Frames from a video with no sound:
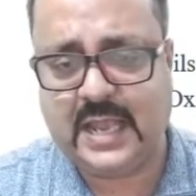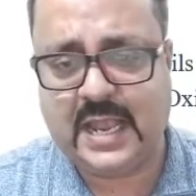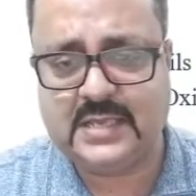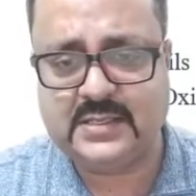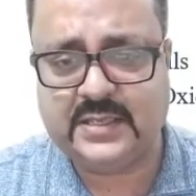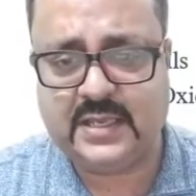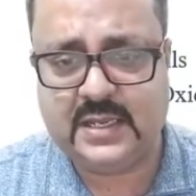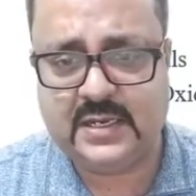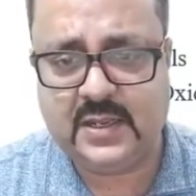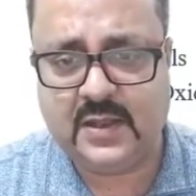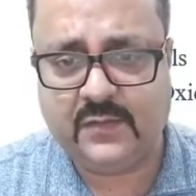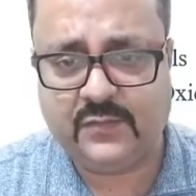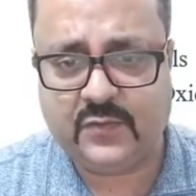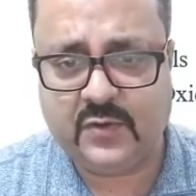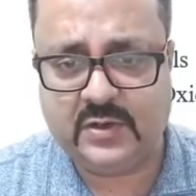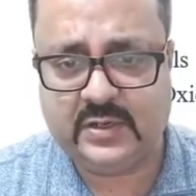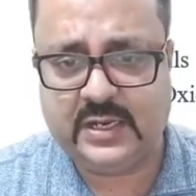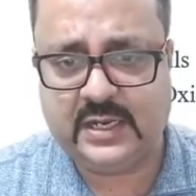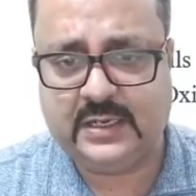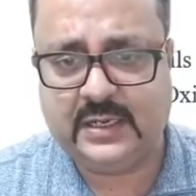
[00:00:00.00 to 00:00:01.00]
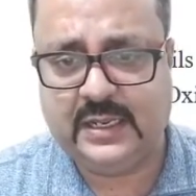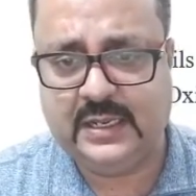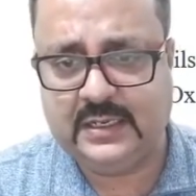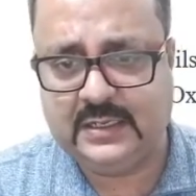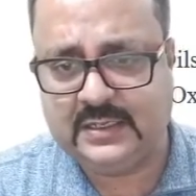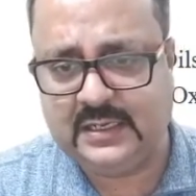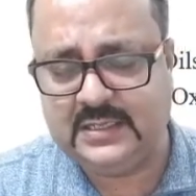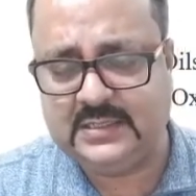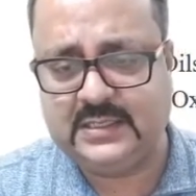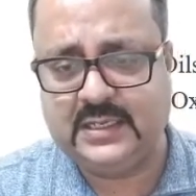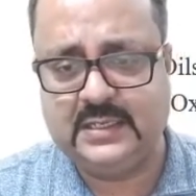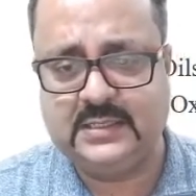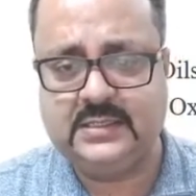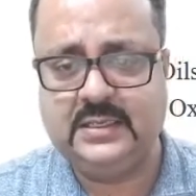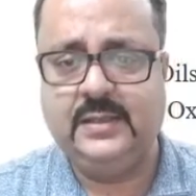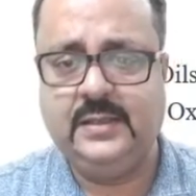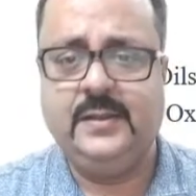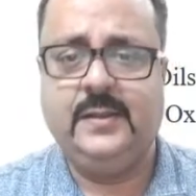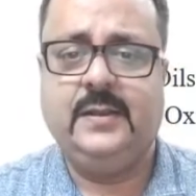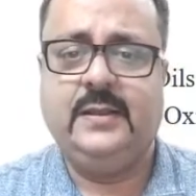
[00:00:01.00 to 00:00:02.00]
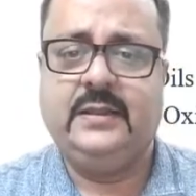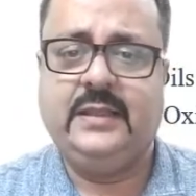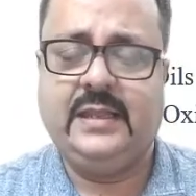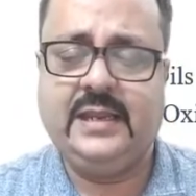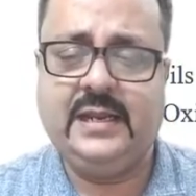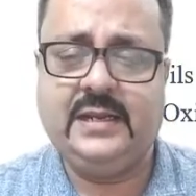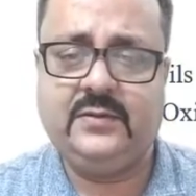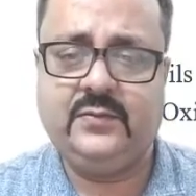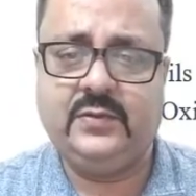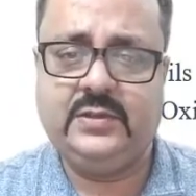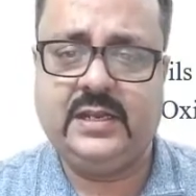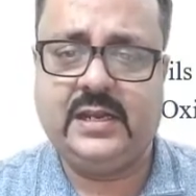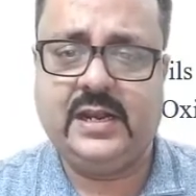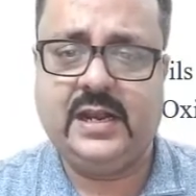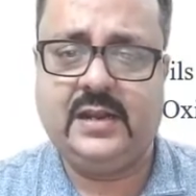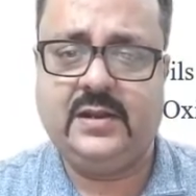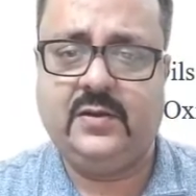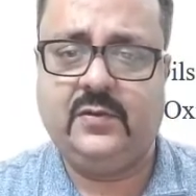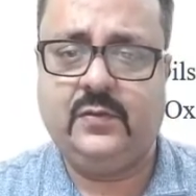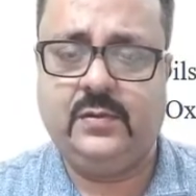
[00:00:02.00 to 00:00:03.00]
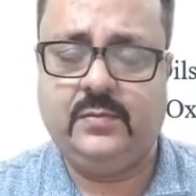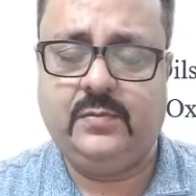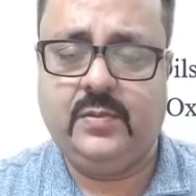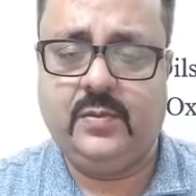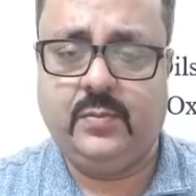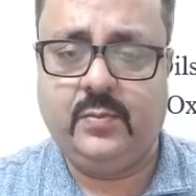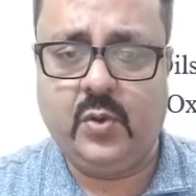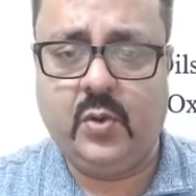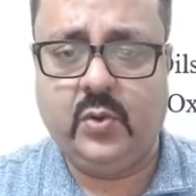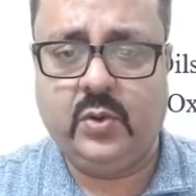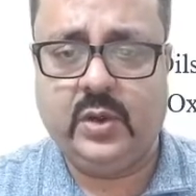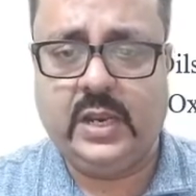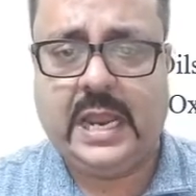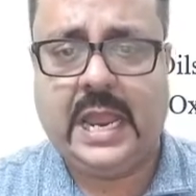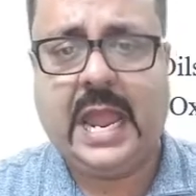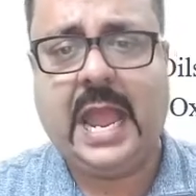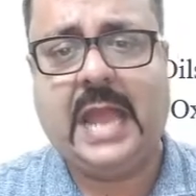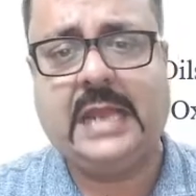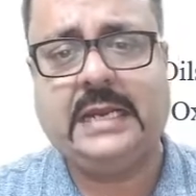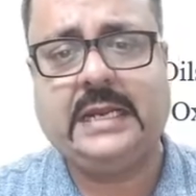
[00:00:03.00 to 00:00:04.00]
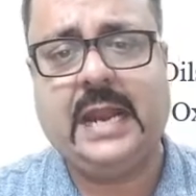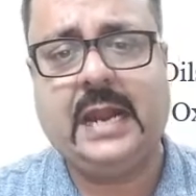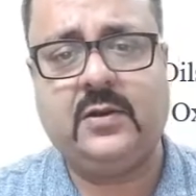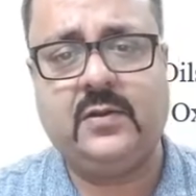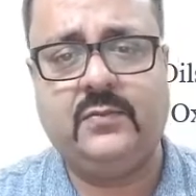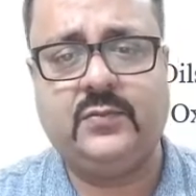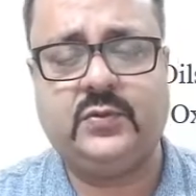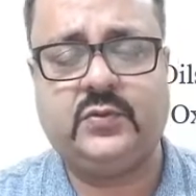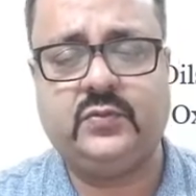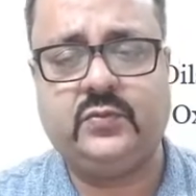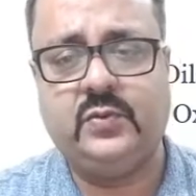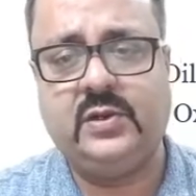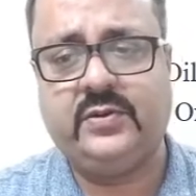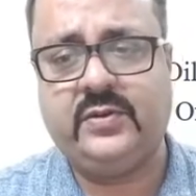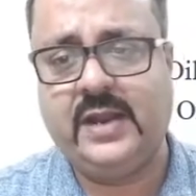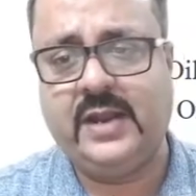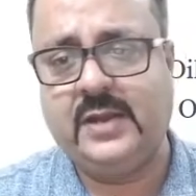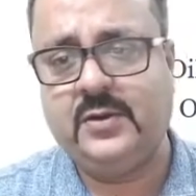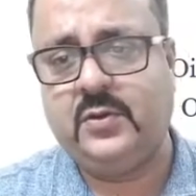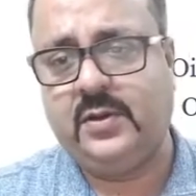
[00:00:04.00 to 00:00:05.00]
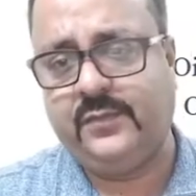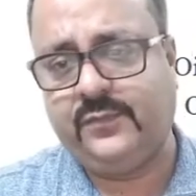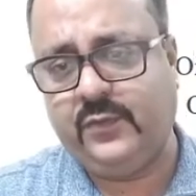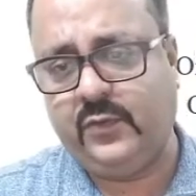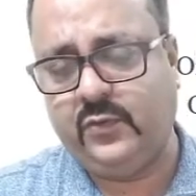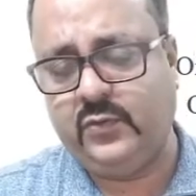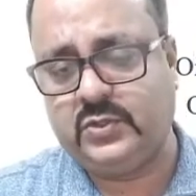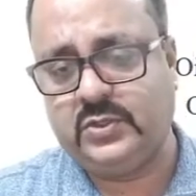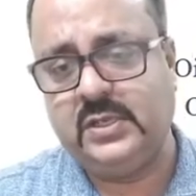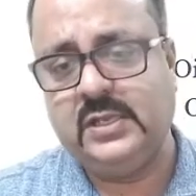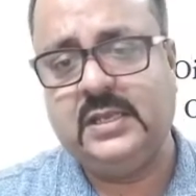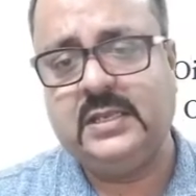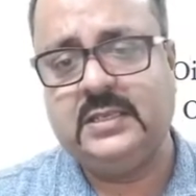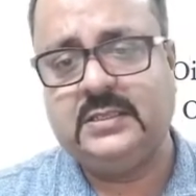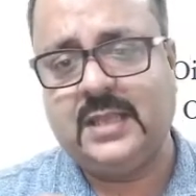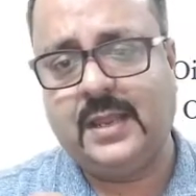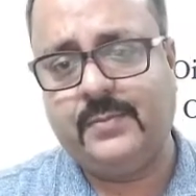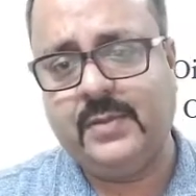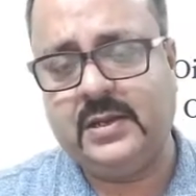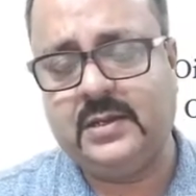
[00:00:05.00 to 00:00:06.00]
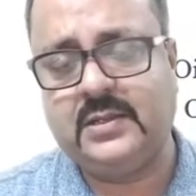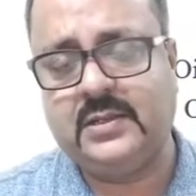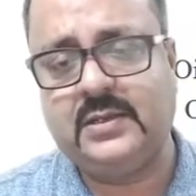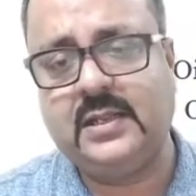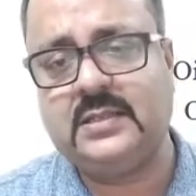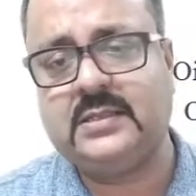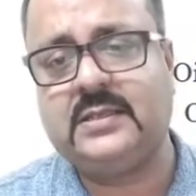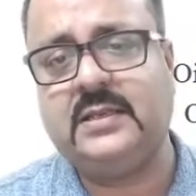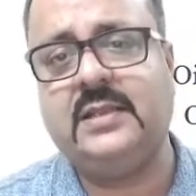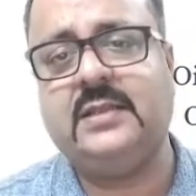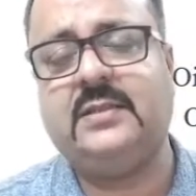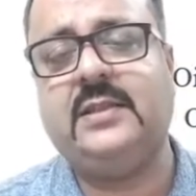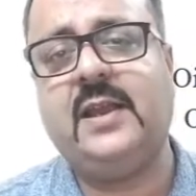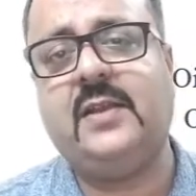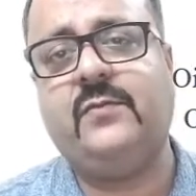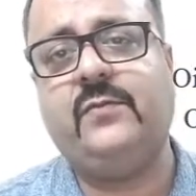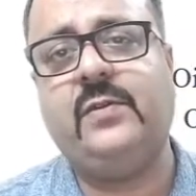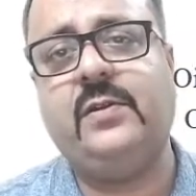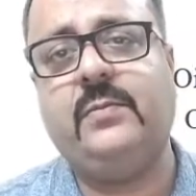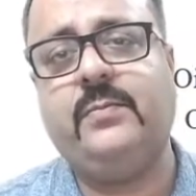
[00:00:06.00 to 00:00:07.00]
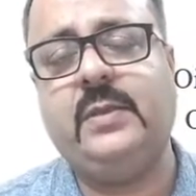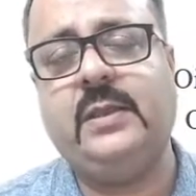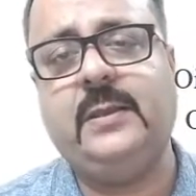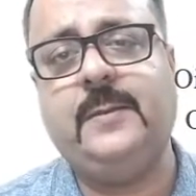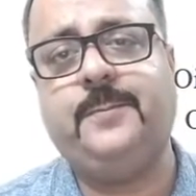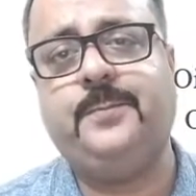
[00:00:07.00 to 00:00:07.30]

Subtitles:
As the area of contact increases, the heat generated will be more, and atoms will try to diffuse. Simultaneously there will be